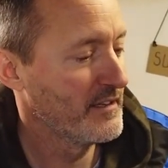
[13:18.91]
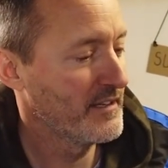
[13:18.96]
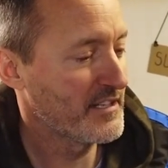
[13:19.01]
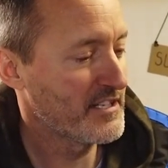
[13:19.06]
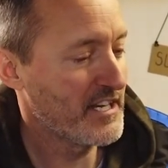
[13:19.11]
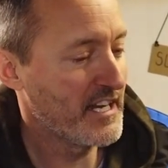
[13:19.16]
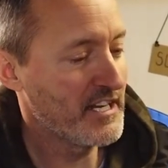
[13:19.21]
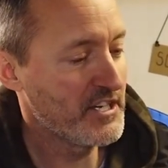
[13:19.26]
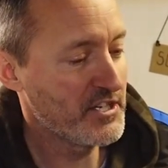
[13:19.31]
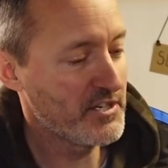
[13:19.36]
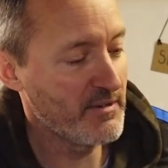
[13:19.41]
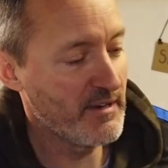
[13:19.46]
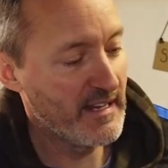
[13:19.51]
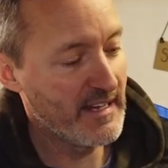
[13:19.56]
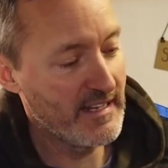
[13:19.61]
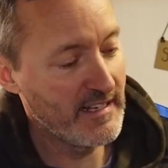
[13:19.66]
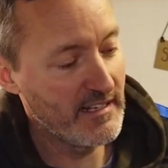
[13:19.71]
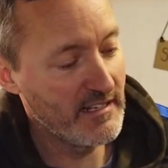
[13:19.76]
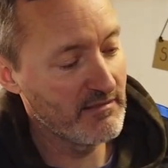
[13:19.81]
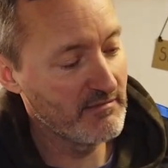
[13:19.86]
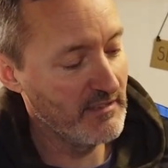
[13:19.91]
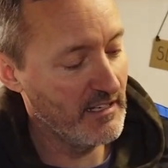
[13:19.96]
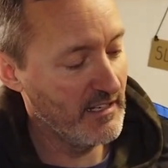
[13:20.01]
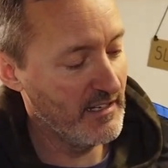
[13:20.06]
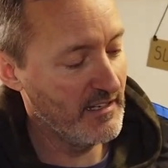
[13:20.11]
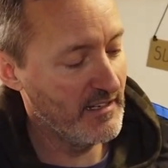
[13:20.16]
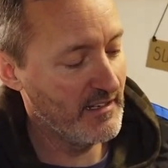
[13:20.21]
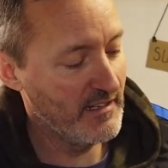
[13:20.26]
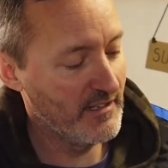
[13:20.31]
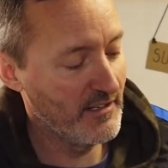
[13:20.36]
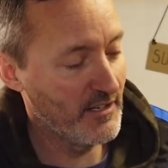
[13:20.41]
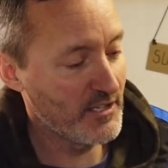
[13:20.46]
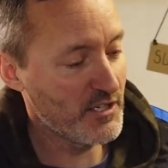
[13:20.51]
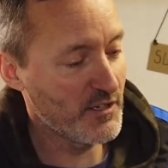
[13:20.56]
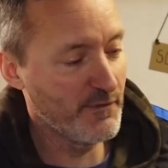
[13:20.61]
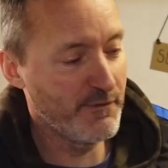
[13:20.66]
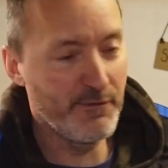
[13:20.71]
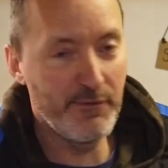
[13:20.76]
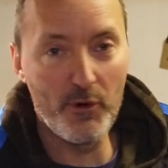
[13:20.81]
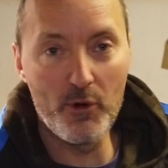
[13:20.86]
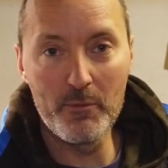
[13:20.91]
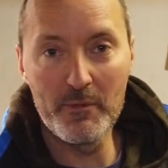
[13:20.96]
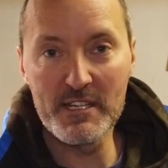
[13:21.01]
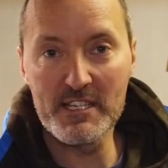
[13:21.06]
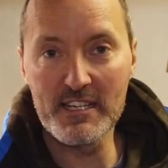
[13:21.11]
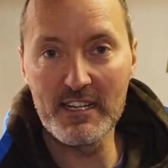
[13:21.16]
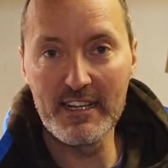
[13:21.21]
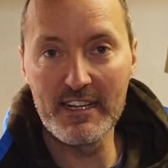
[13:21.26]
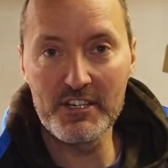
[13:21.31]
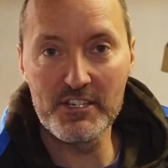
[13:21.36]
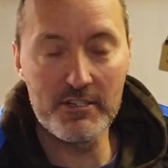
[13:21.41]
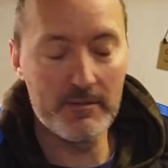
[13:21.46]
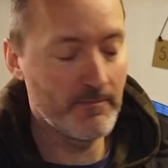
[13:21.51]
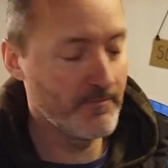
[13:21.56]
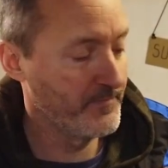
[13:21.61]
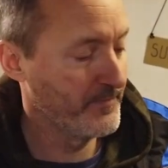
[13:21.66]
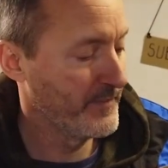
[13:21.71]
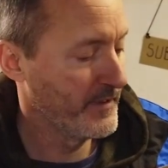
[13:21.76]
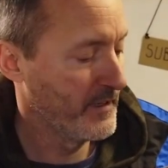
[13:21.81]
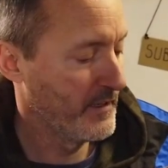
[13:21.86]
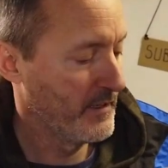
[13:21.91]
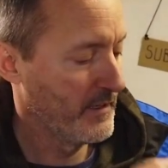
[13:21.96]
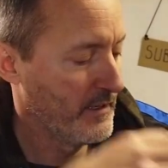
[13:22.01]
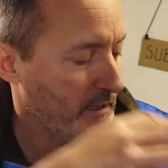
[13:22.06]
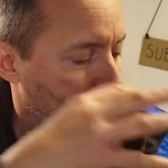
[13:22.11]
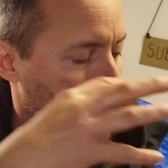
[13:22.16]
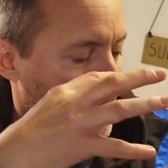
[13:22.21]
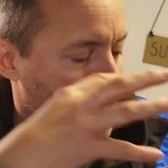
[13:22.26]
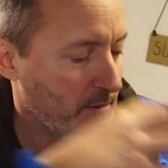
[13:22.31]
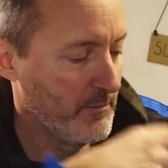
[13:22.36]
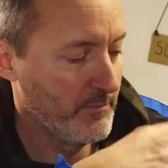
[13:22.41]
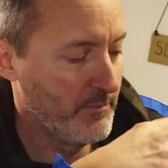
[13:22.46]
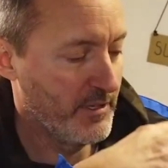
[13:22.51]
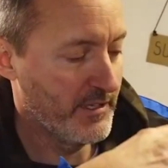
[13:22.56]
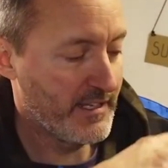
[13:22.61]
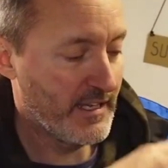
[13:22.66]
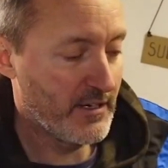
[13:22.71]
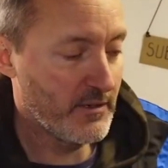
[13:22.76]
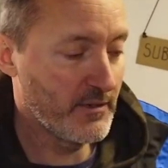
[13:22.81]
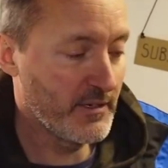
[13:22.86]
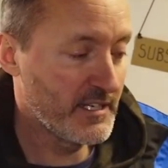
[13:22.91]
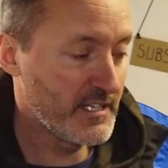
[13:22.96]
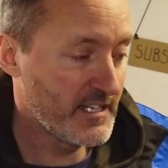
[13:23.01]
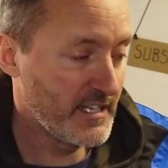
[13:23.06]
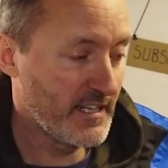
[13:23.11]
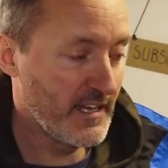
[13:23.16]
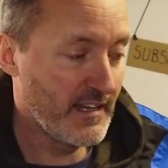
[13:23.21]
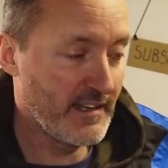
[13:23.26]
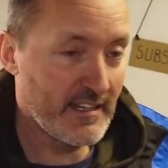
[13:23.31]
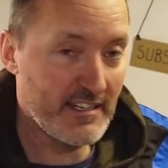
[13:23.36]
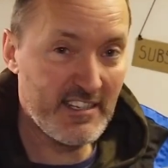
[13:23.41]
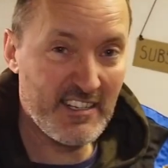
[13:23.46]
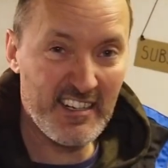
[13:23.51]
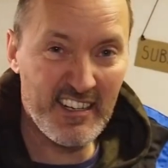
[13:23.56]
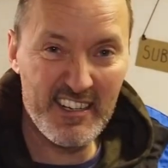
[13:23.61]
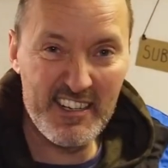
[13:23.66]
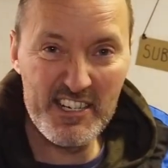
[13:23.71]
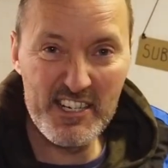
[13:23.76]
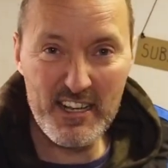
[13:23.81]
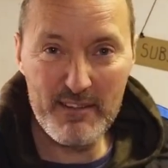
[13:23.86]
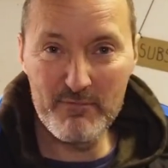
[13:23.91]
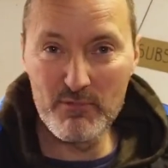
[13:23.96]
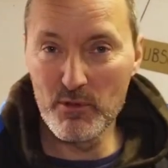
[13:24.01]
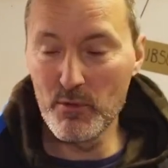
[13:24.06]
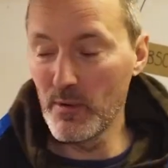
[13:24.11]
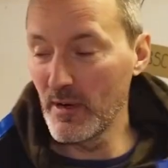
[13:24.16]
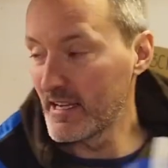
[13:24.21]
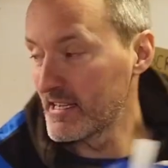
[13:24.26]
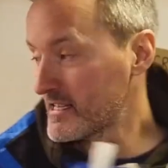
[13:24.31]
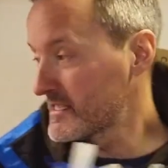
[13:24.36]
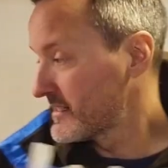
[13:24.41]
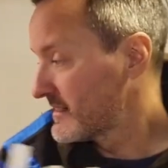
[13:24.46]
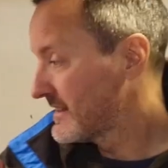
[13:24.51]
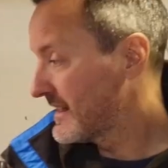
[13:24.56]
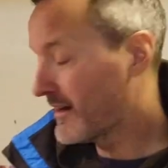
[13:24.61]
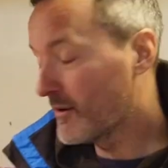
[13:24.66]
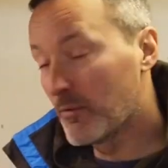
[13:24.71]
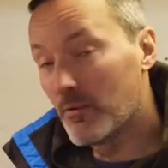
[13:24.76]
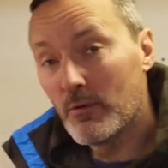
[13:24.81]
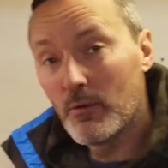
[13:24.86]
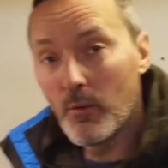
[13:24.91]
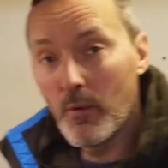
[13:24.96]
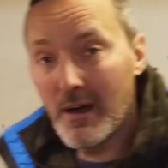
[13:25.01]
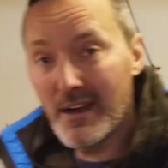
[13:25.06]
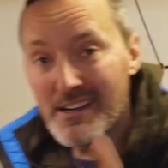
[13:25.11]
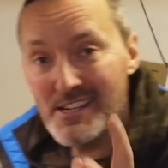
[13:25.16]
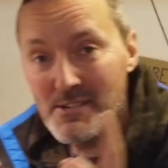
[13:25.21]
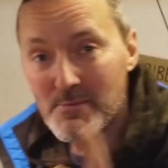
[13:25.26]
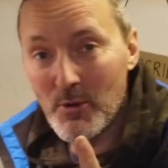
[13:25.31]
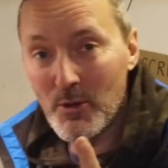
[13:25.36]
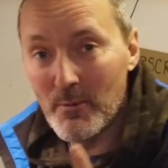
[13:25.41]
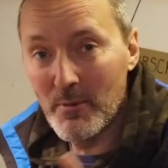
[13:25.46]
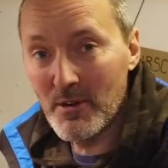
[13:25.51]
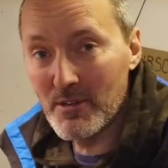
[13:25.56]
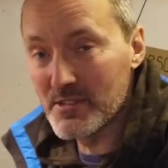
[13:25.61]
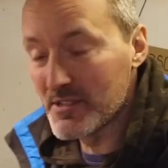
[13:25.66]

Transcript: That's heat shrink, uh, lots of foam insulation. Put that all into there. That's kind of general waste. Now, why small